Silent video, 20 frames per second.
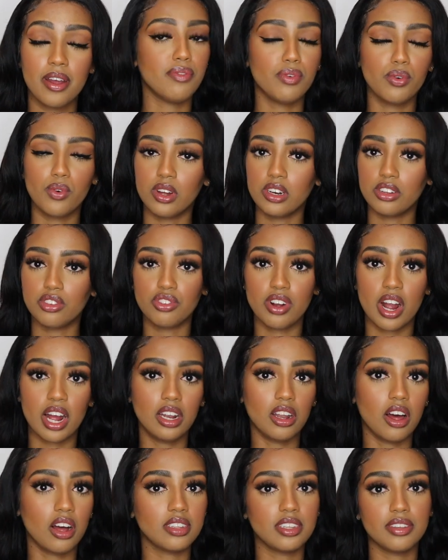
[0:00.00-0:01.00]
if you want to try
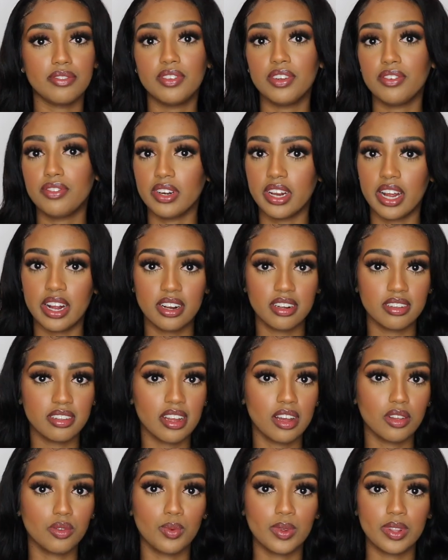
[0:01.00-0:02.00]
lots of different
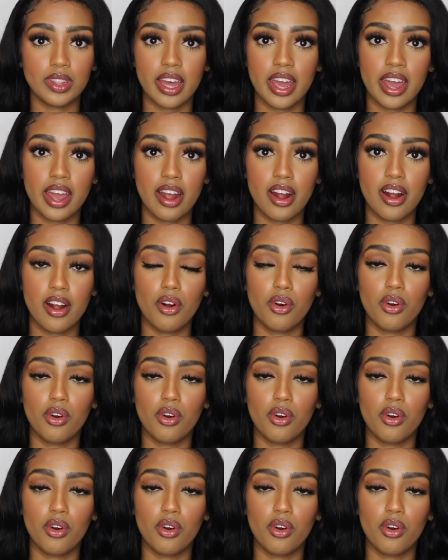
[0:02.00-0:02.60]
hairstyles with the hair,